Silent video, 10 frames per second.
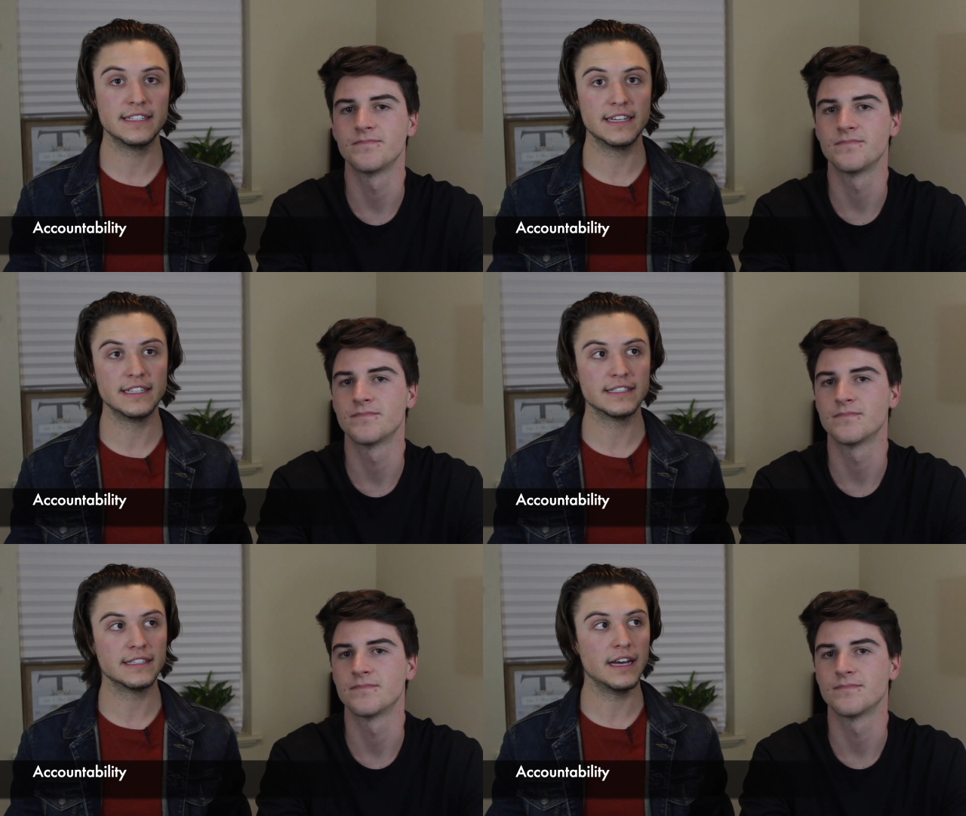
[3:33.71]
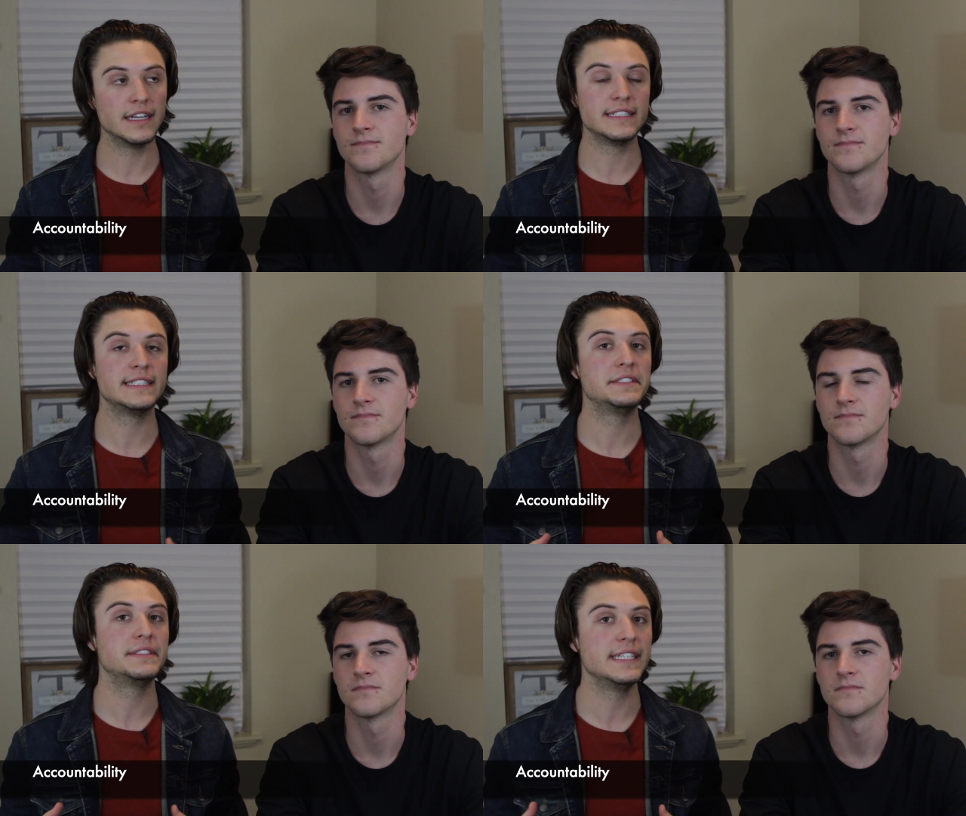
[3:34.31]
Speaker 1: does a
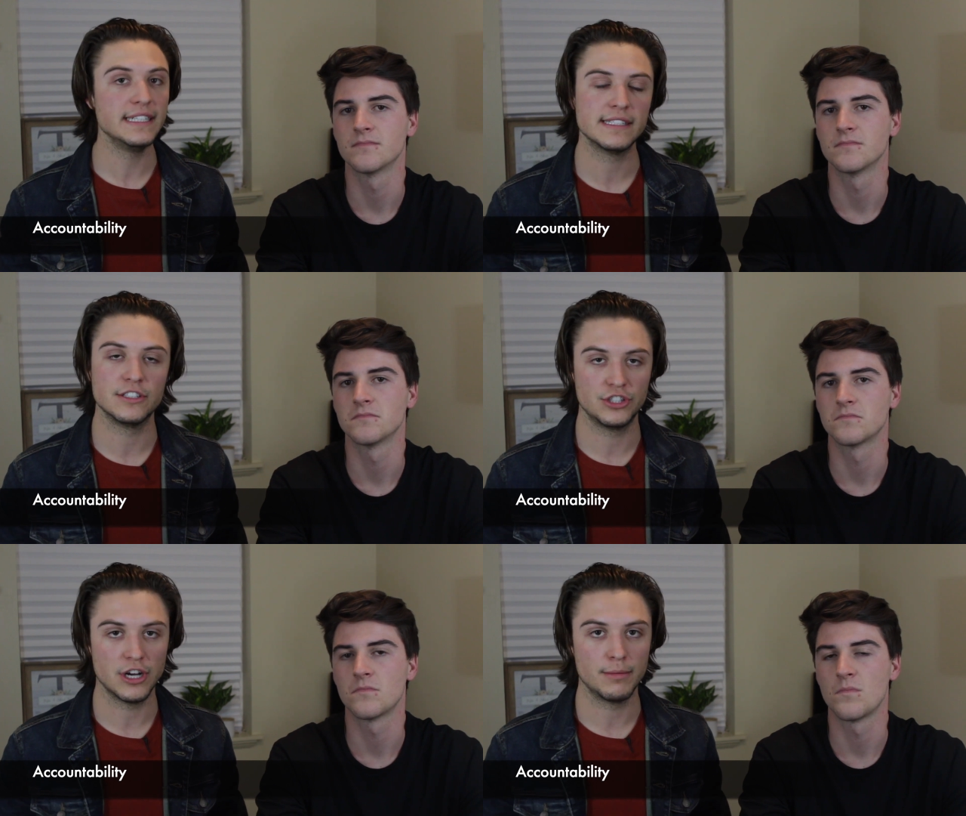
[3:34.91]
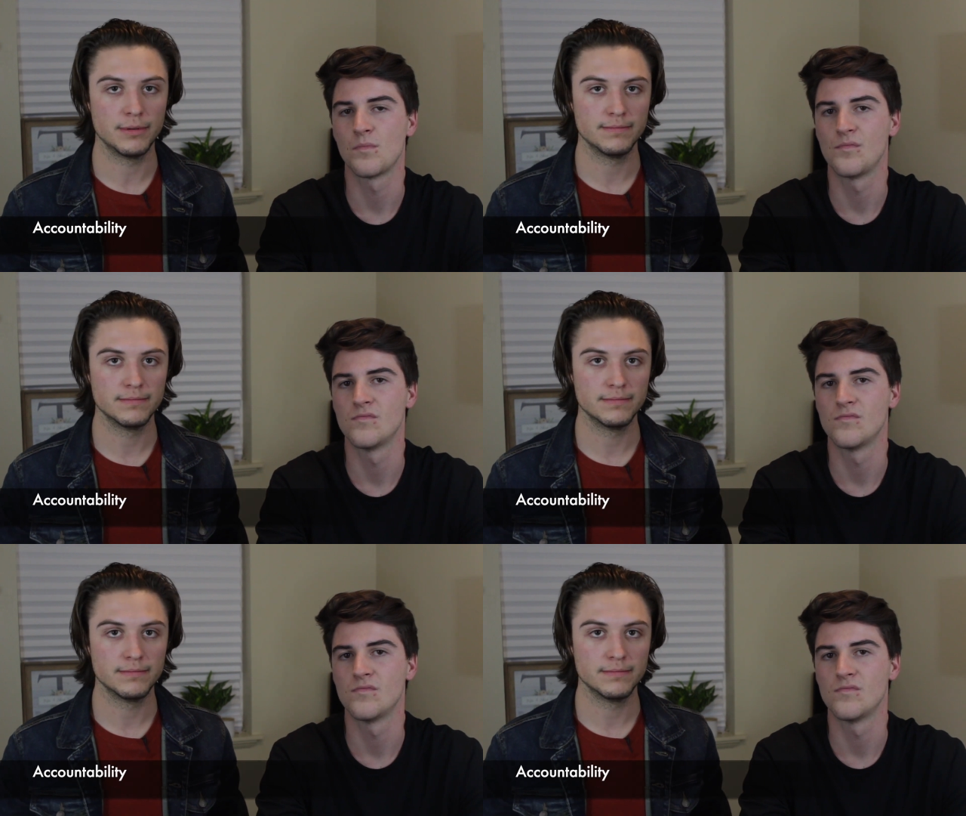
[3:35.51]
decent job.